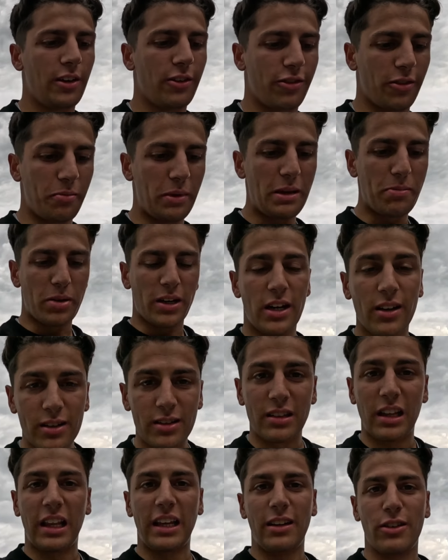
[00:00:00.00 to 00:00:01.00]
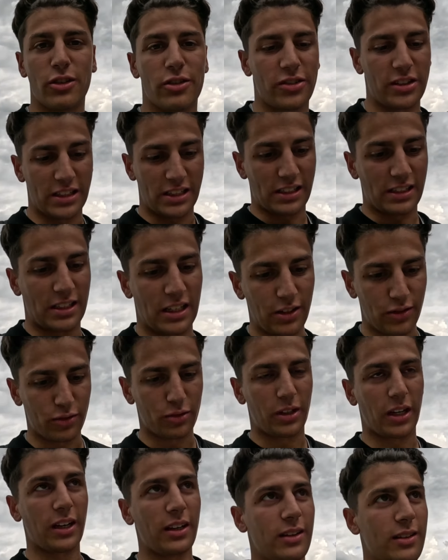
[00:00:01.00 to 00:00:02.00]
For me personally, not a very
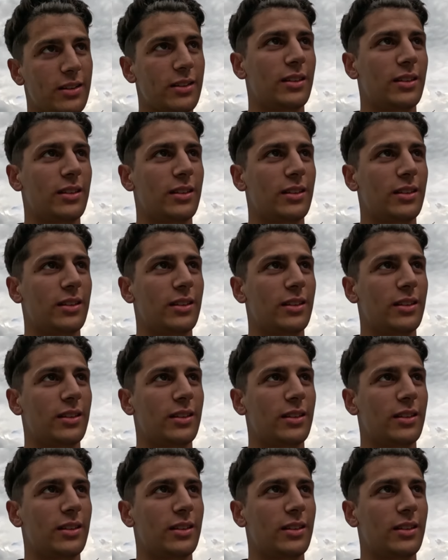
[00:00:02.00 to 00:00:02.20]
successful day.